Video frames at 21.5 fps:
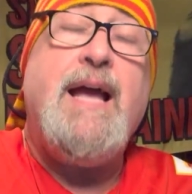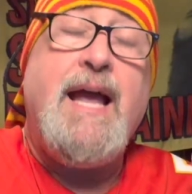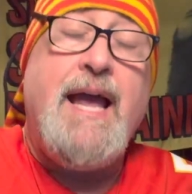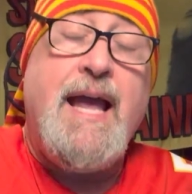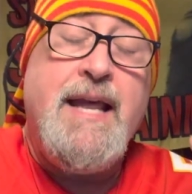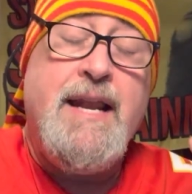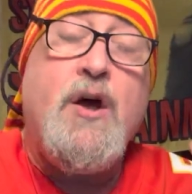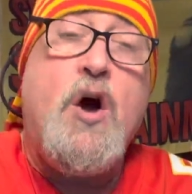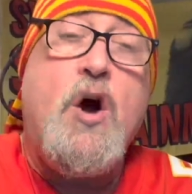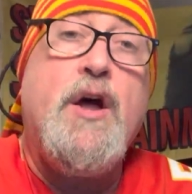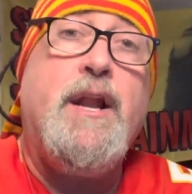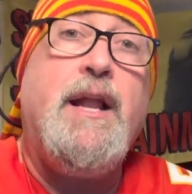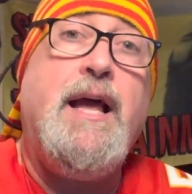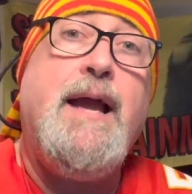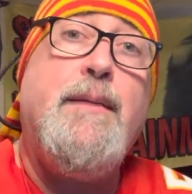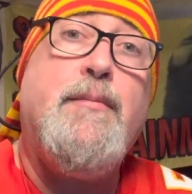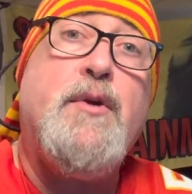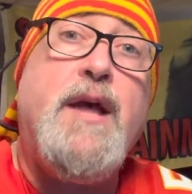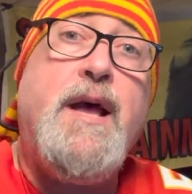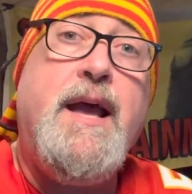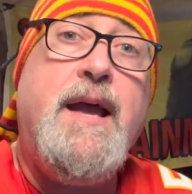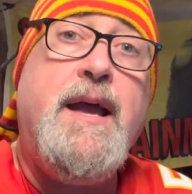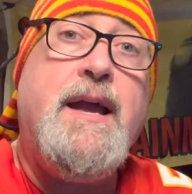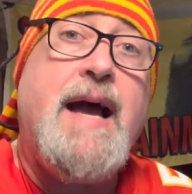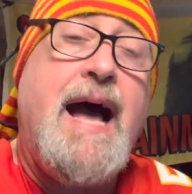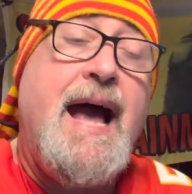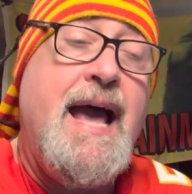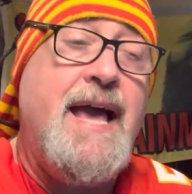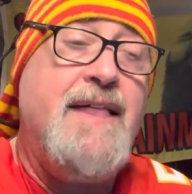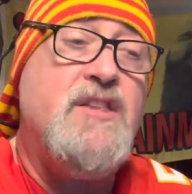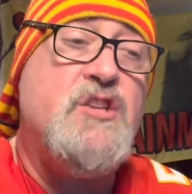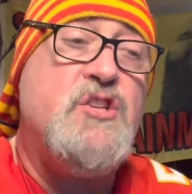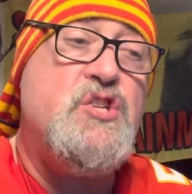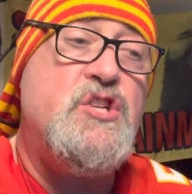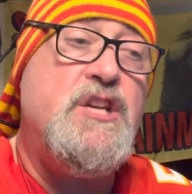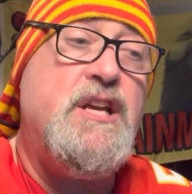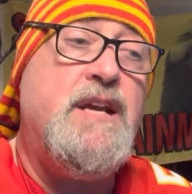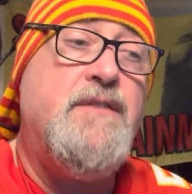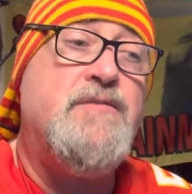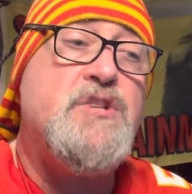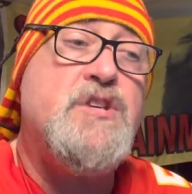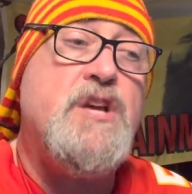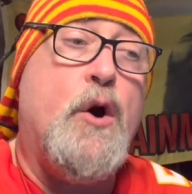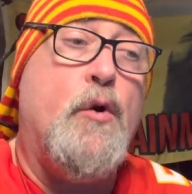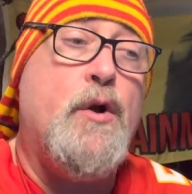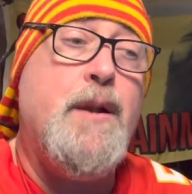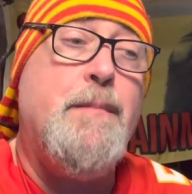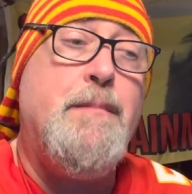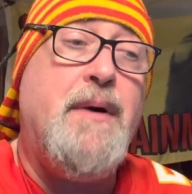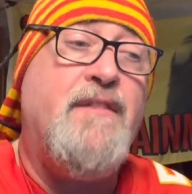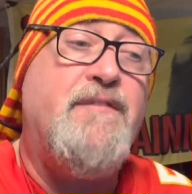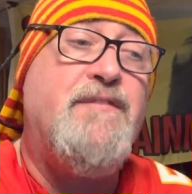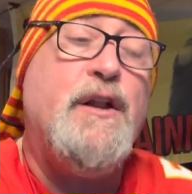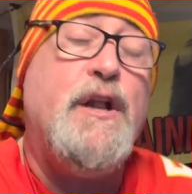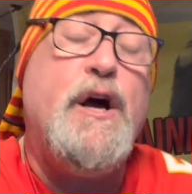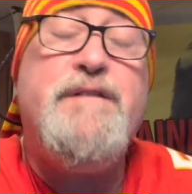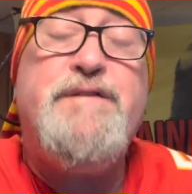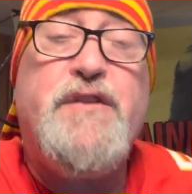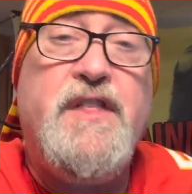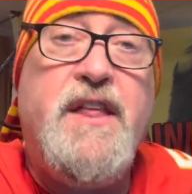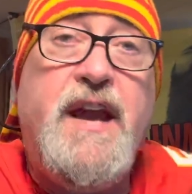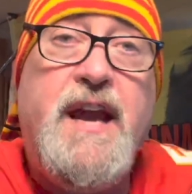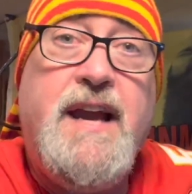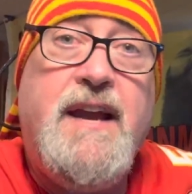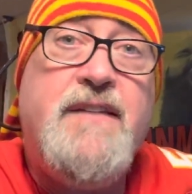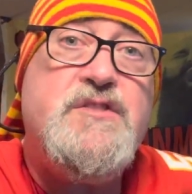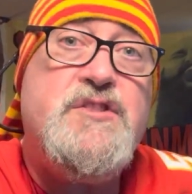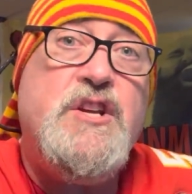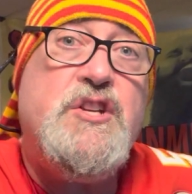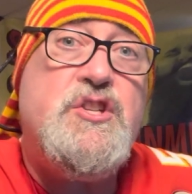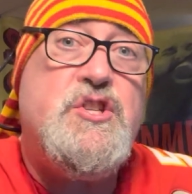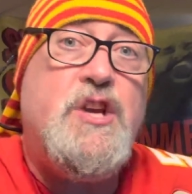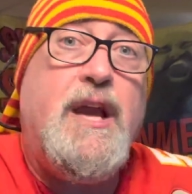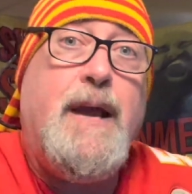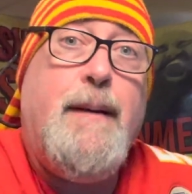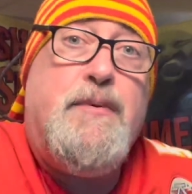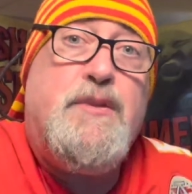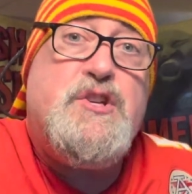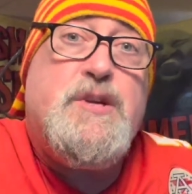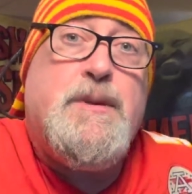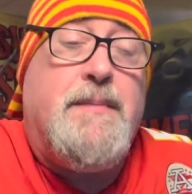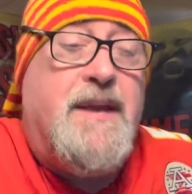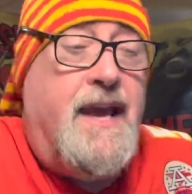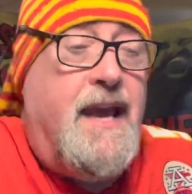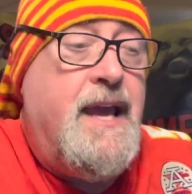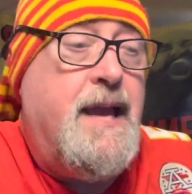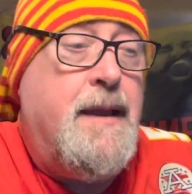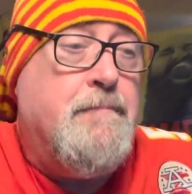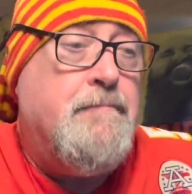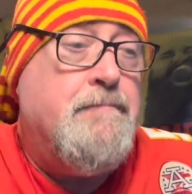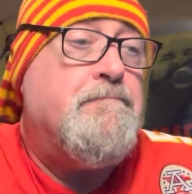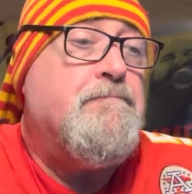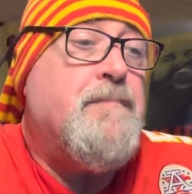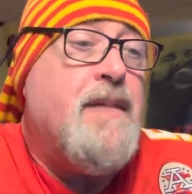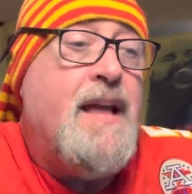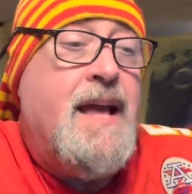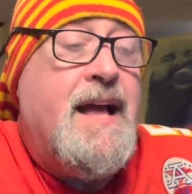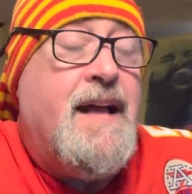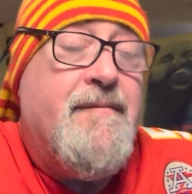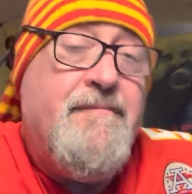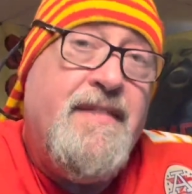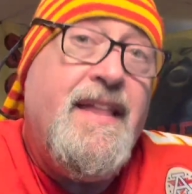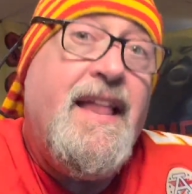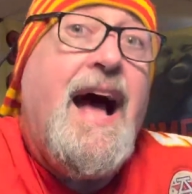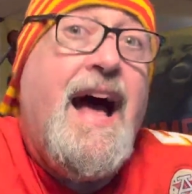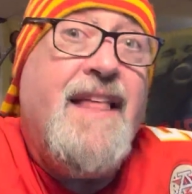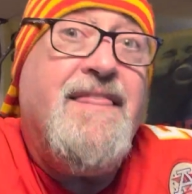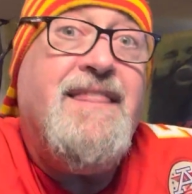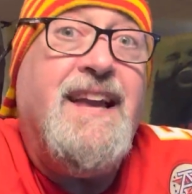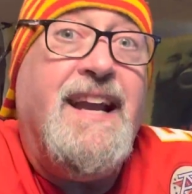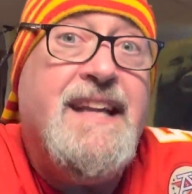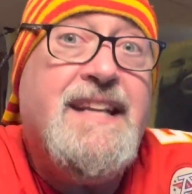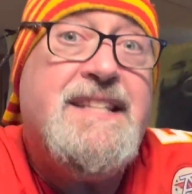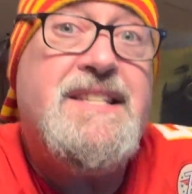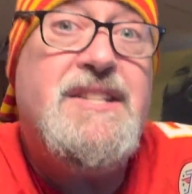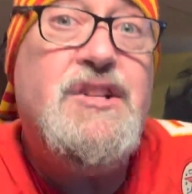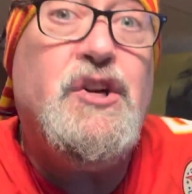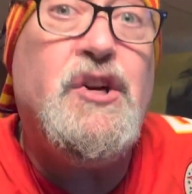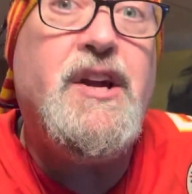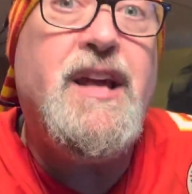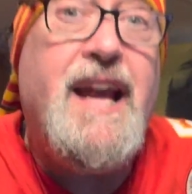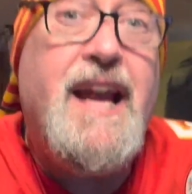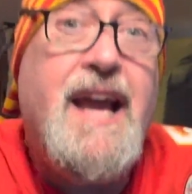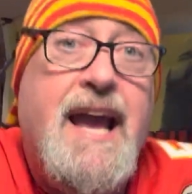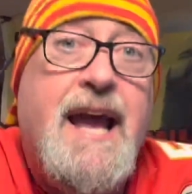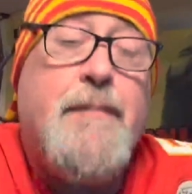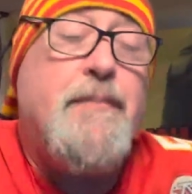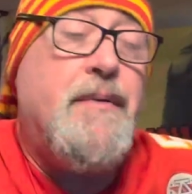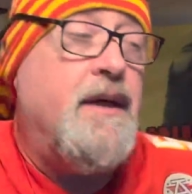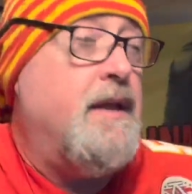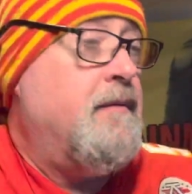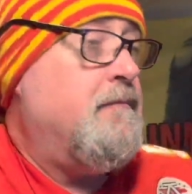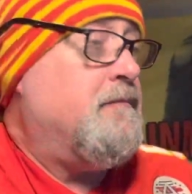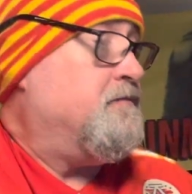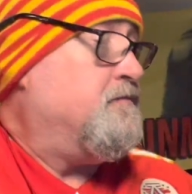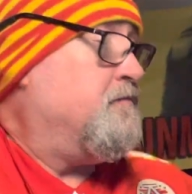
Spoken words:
on Labor Day, I had the Chiefs going to Buffalo for the AFC Championship game. I think it's still going to happen.